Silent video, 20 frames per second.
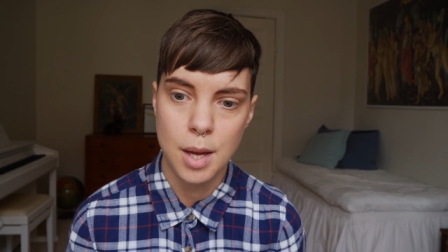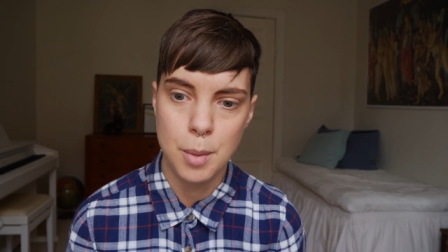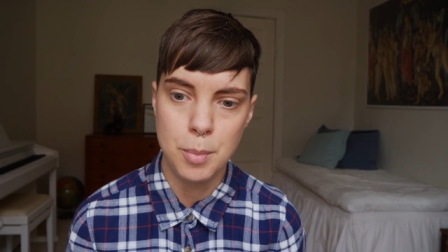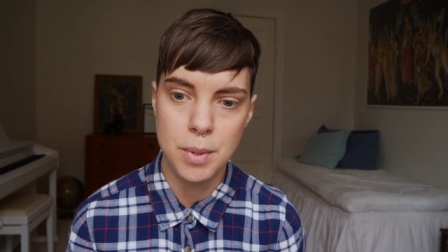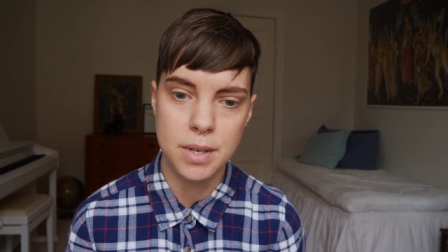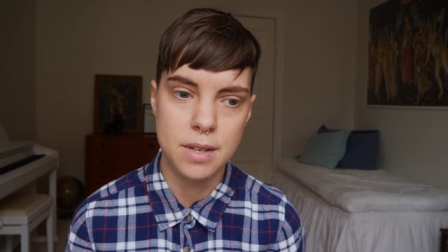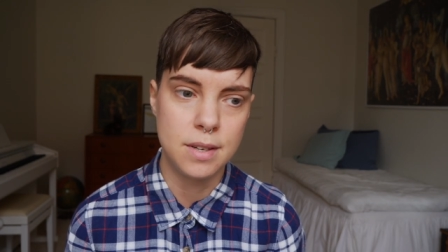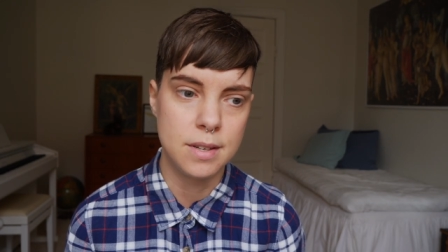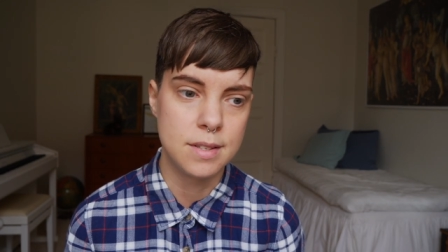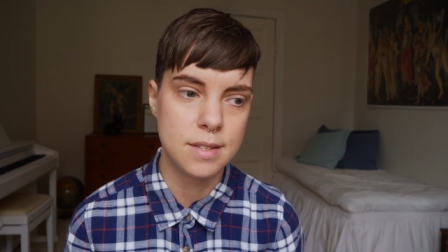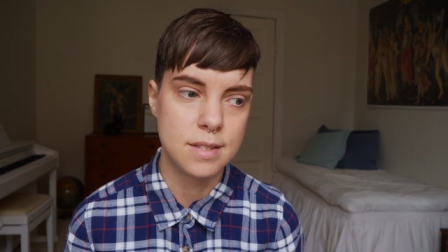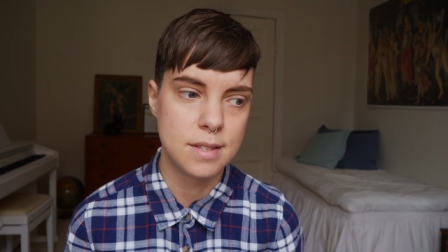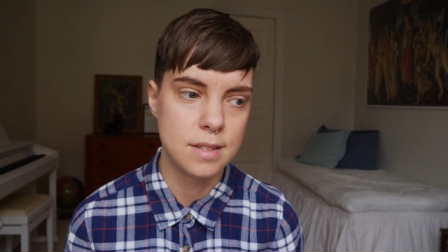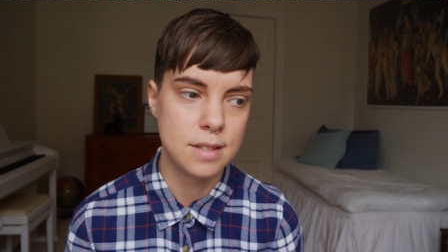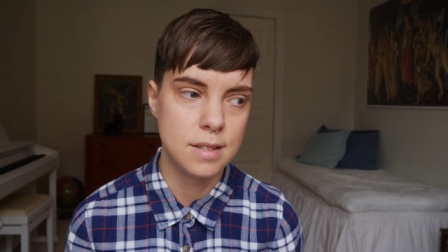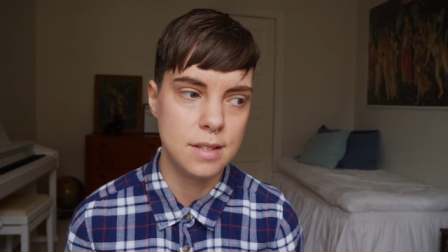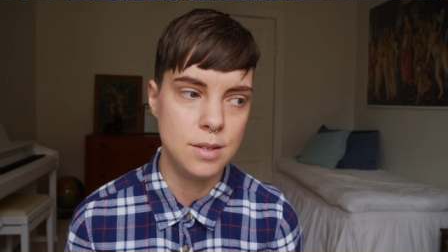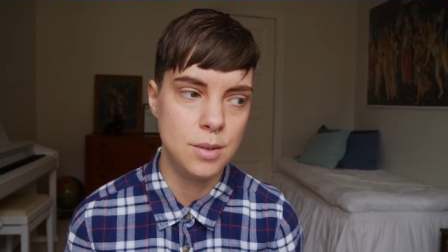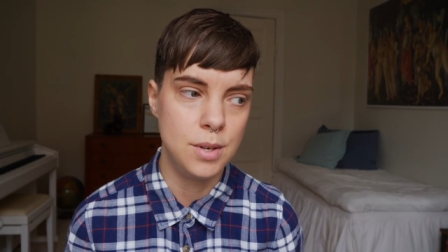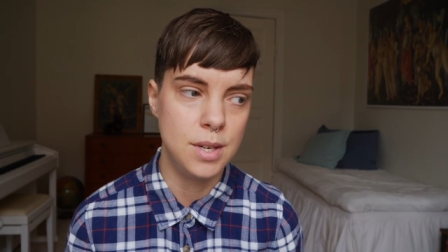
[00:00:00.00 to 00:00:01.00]
because
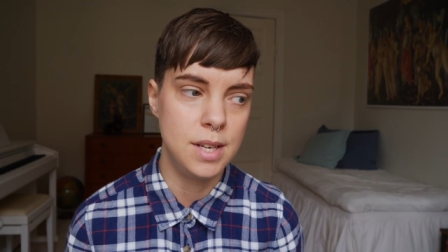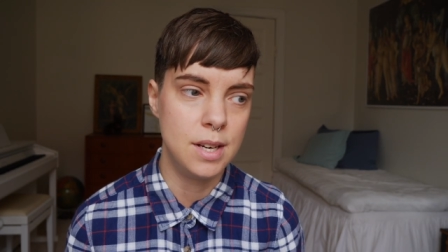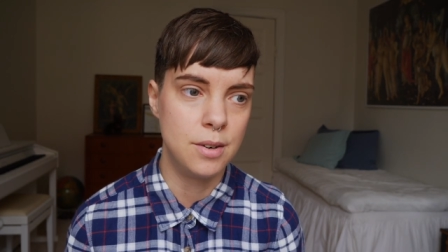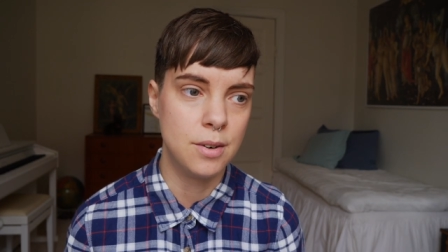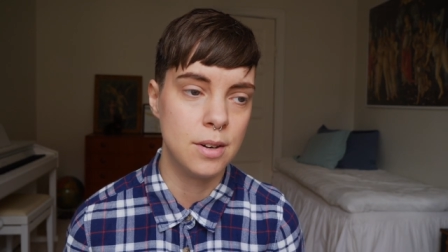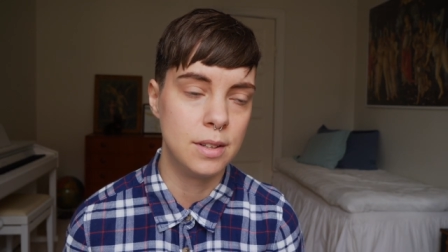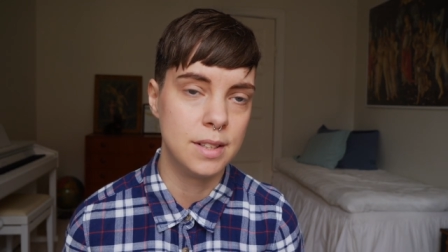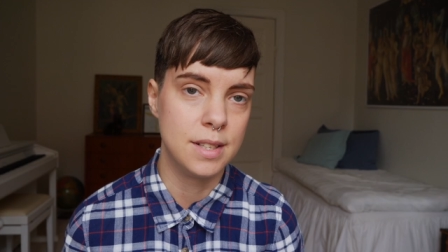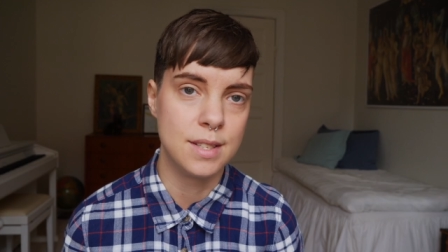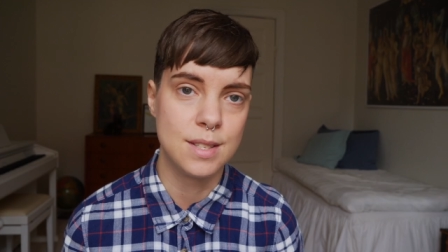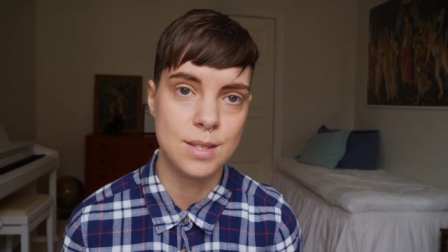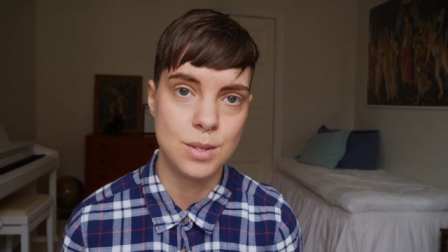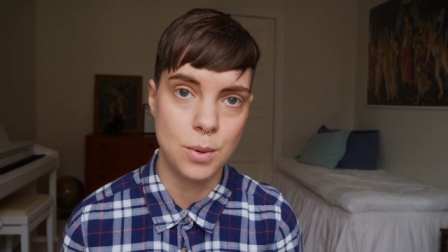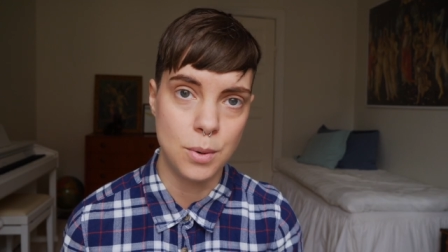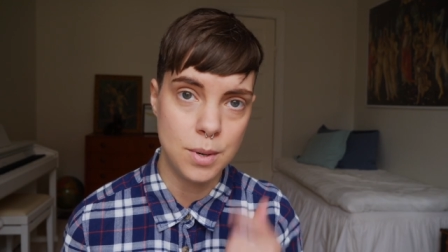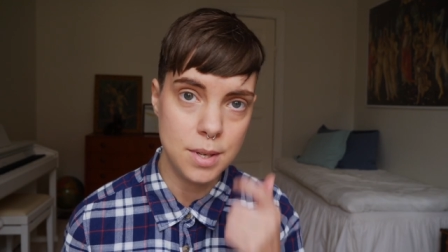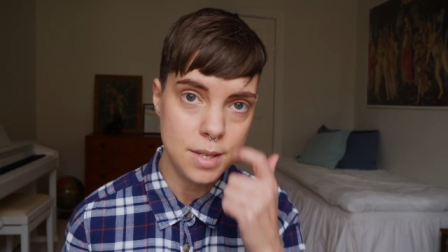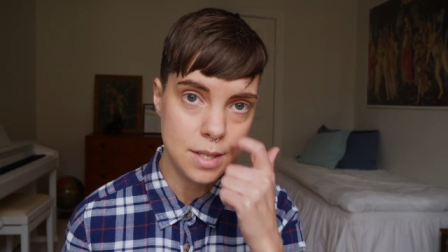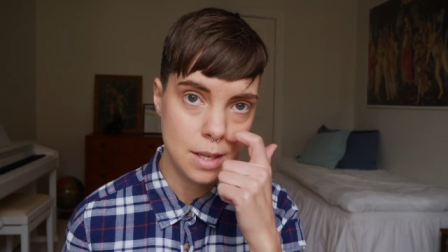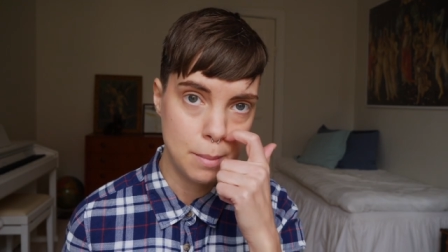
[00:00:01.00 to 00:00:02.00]
you hear all these
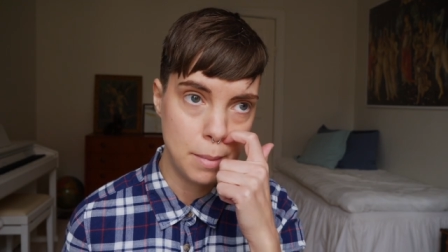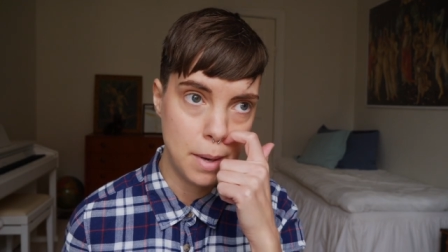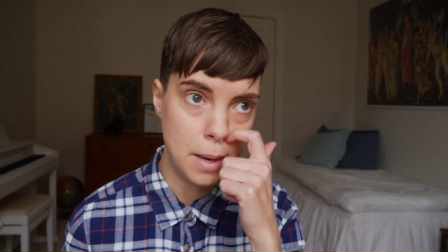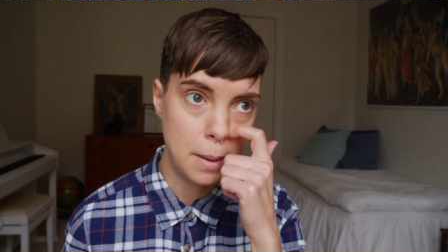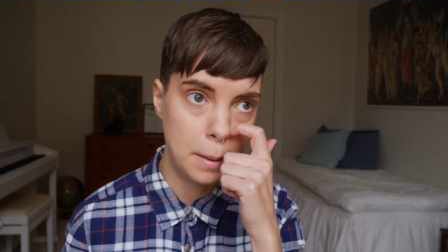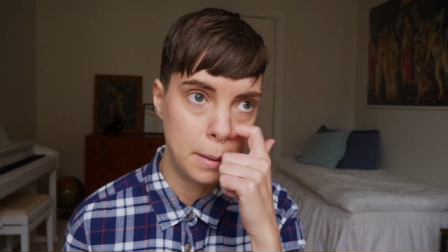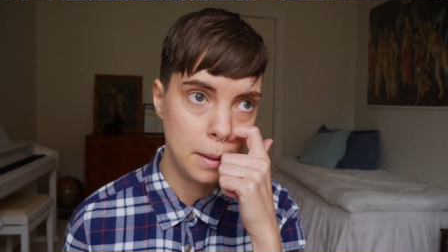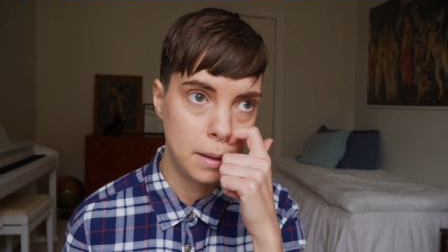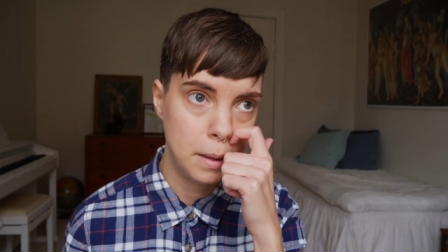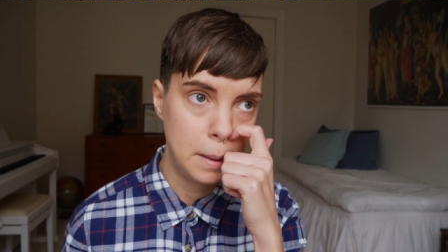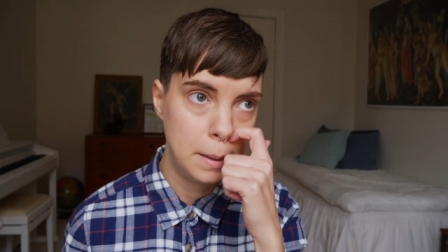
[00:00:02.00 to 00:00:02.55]
stories about